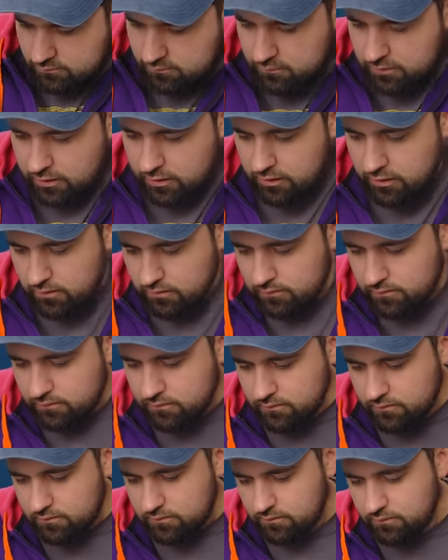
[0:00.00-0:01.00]
Okay,
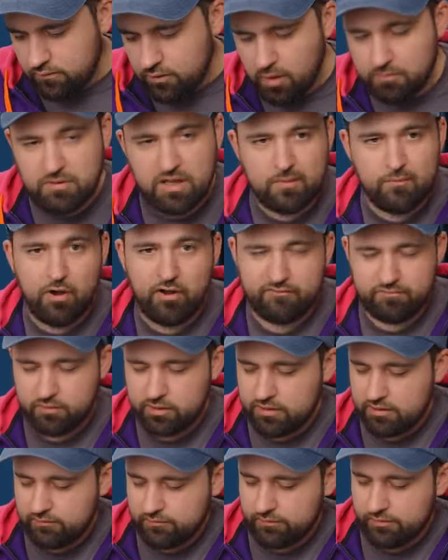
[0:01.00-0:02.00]
knob came off
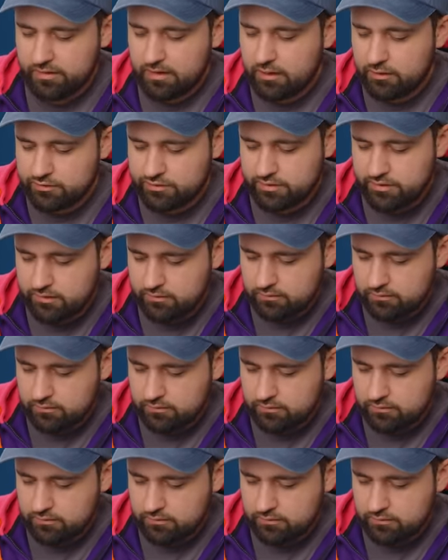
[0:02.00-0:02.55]
pretty easily actually.